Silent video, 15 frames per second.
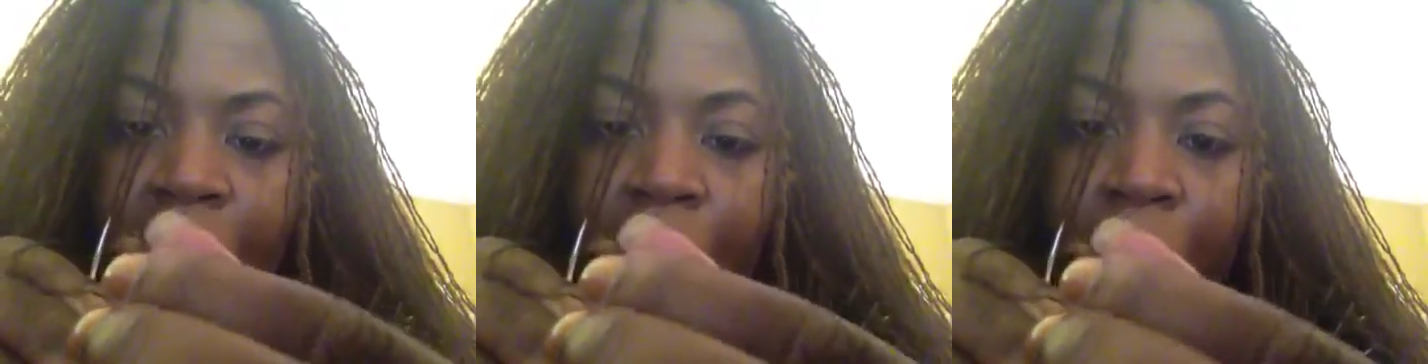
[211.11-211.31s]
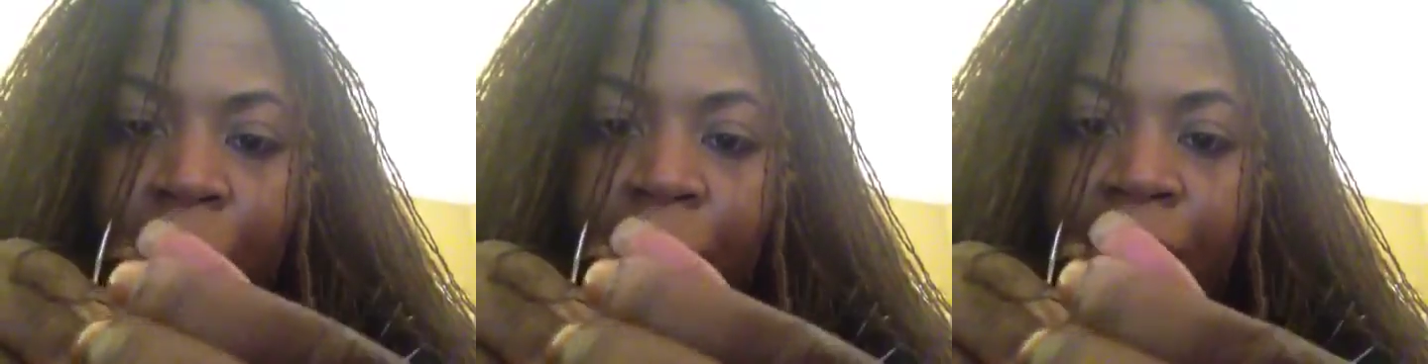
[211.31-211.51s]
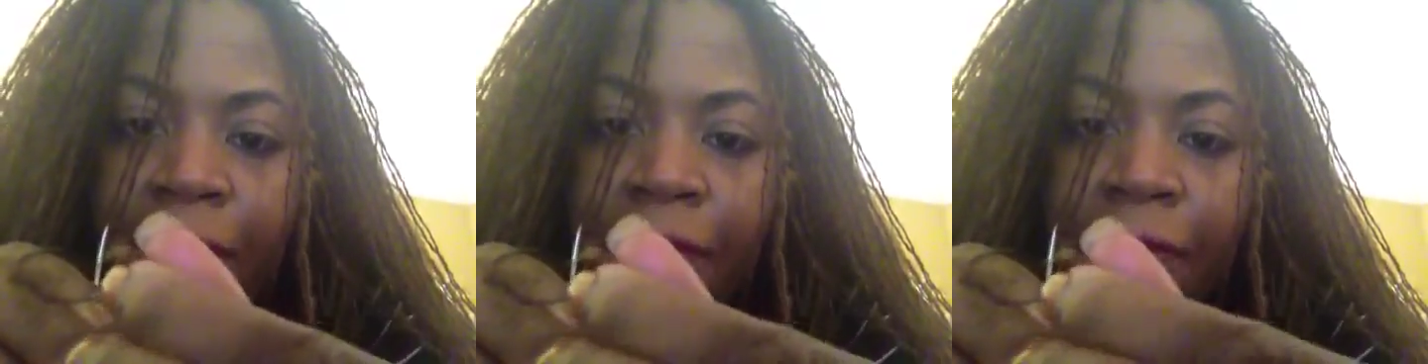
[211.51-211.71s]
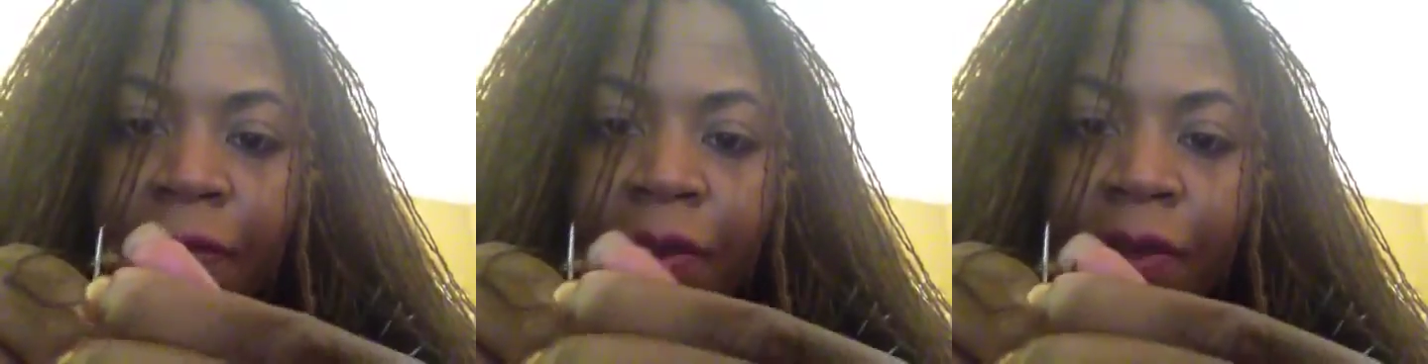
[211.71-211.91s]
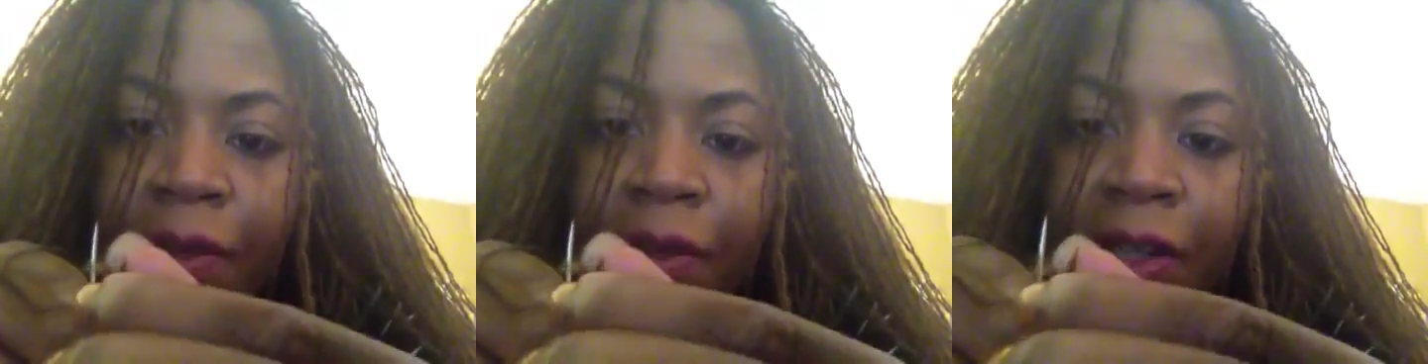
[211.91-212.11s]
I want to
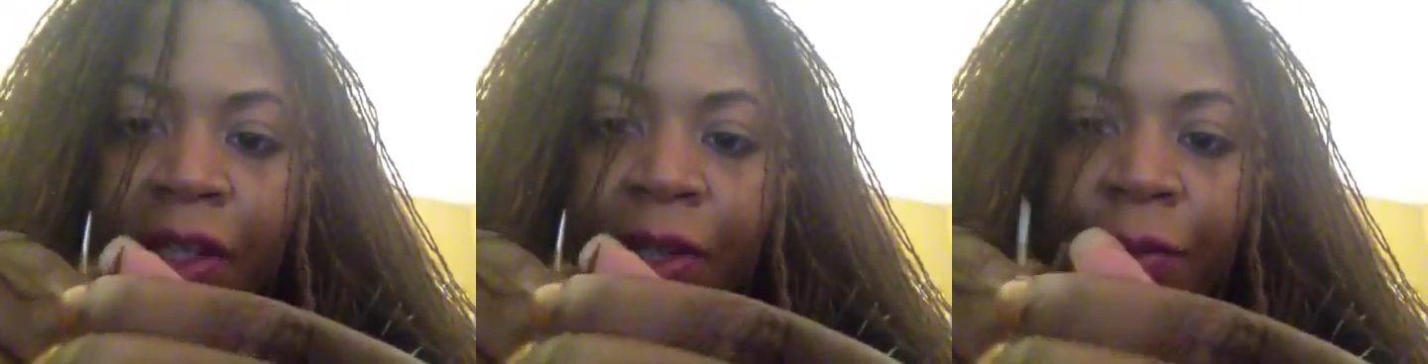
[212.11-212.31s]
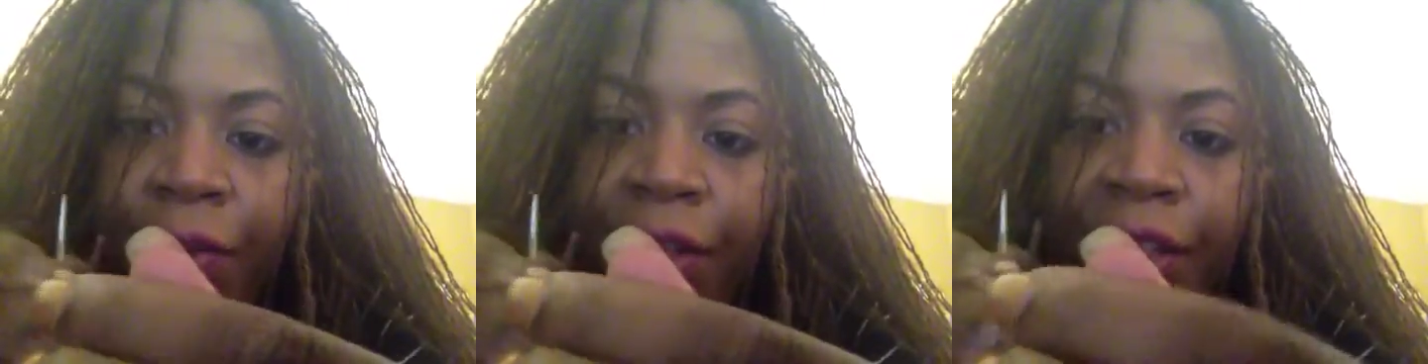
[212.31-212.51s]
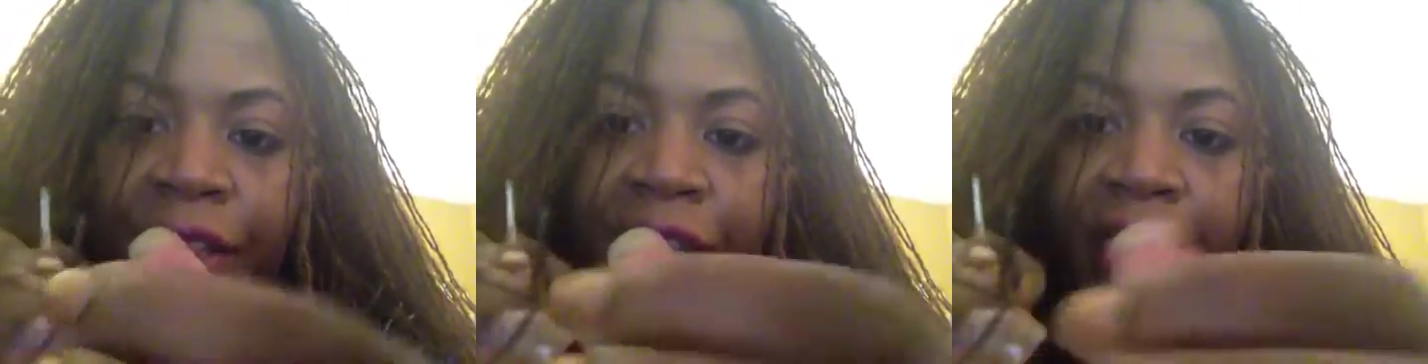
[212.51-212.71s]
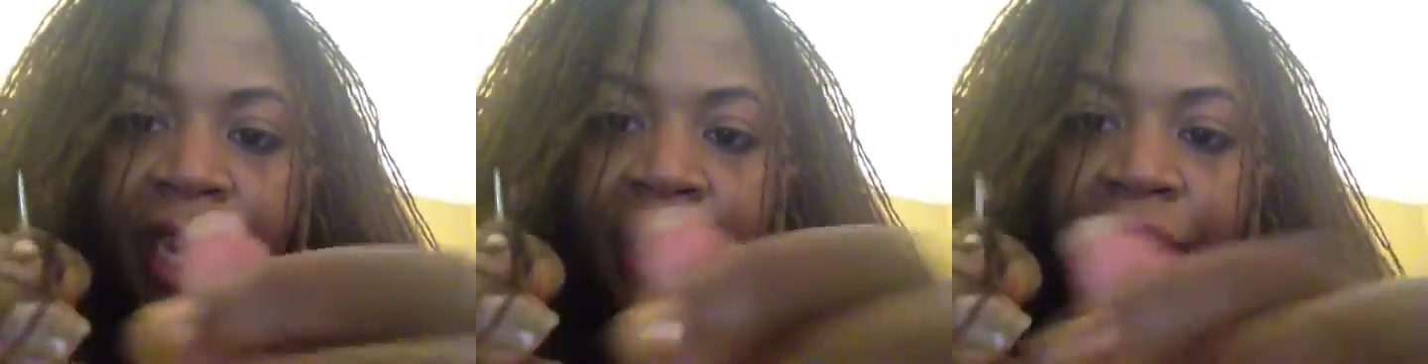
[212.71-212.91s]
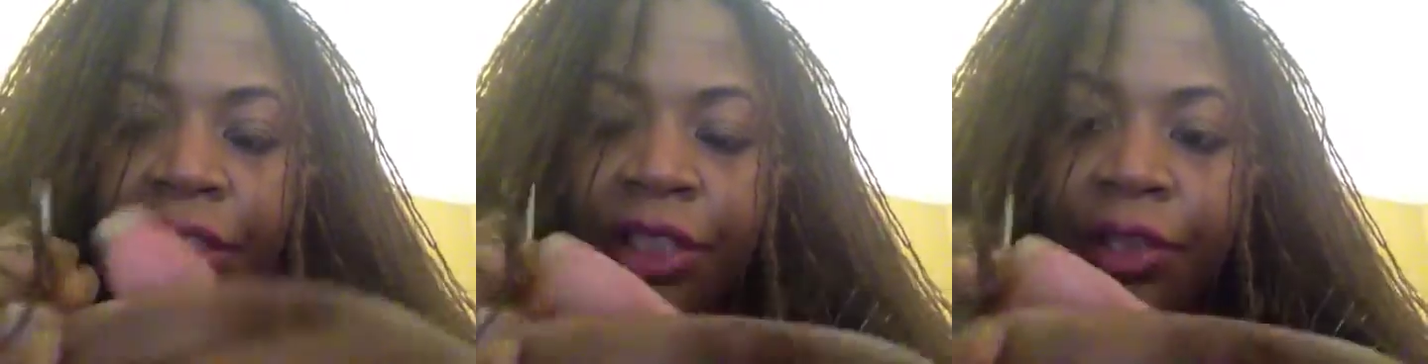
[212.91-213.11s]

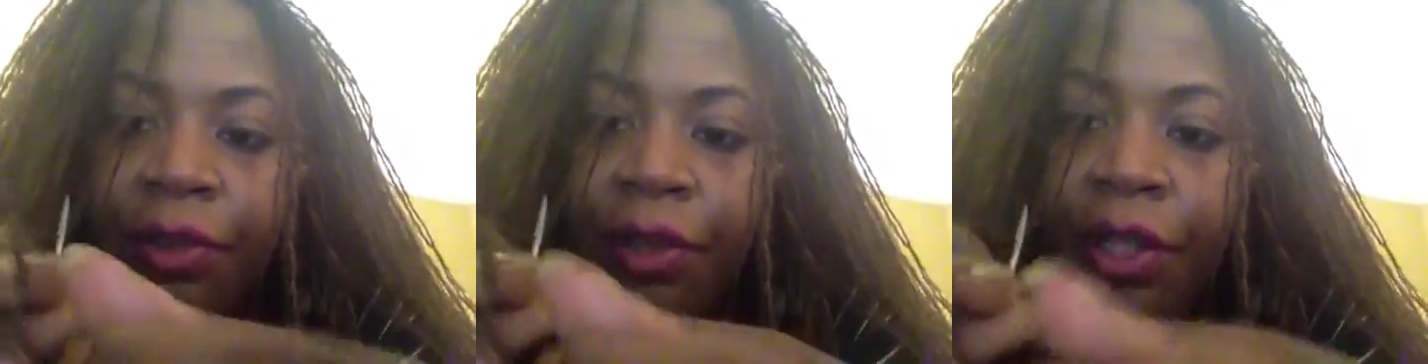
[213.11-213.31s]
reattach.